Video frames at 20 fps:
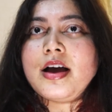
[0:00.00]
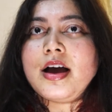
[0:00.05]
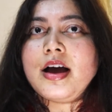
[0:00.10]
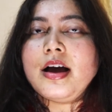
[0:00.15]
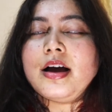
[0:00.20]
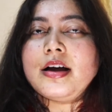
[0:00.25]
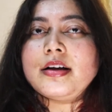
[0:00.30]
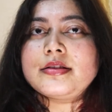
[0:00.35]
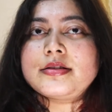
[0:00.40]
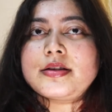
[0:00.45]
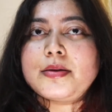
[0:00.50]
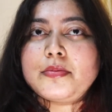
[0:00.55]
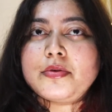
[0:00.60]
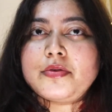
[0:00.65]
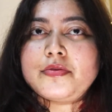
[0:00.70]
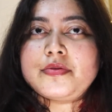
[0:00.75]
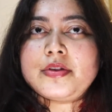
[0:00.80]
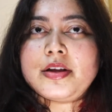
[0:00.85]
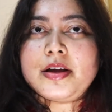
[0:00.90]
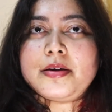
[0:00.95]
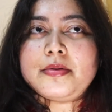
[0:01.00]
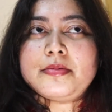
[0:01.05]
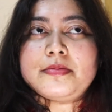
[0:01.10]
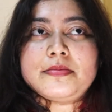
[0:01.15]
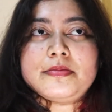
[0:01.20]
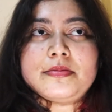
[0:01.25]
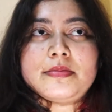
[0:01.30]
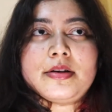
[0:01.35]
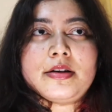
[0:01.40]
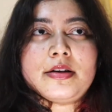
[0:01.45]
and some of
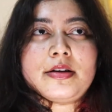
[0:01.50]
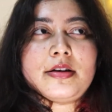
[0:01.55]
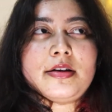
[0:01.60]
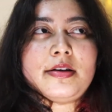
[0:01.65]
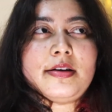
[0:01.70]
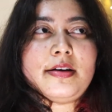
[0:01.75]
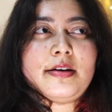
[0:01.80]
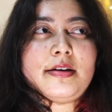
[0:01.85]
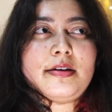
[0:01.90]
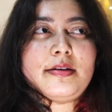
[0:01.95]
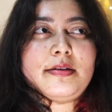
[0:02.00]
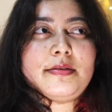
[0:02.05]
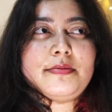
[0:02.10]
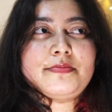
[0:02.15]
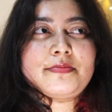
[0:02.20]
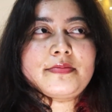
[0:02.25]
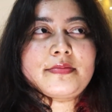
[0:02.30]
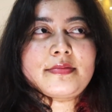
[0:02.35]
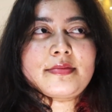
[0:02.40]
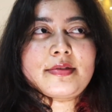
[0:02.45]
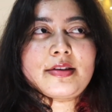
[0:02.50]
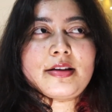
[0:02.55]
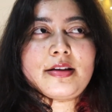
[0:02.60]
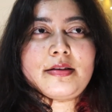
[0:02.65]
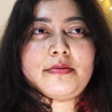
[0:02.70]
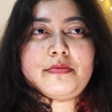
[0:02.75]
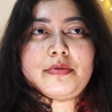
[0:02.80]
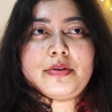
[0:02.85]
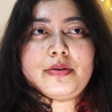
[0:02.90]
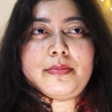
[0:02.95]
them
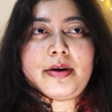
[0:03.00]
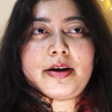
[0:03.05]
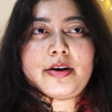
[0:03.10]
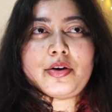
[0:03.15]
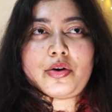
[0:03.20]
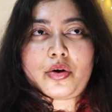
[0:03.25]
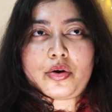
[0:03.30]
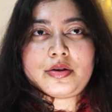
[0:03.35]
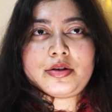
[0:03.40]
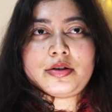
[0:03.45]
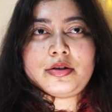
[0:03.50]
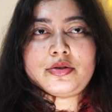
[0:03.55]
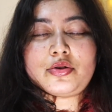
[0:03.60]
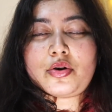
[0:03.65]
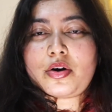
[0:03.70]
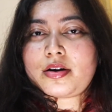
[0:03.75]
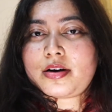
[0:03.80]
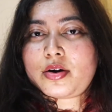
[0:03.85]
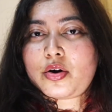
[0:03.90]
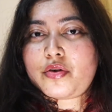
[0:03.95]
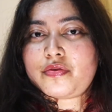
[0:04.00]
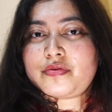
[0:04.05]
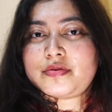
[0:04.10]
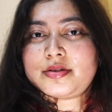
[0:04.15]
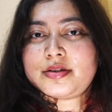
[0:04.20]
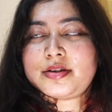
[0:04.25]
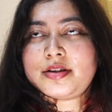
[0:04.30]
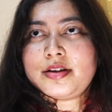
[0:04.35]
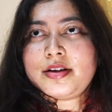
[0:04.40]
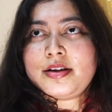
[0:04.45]
we might not talk
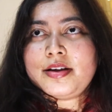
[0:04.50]
often,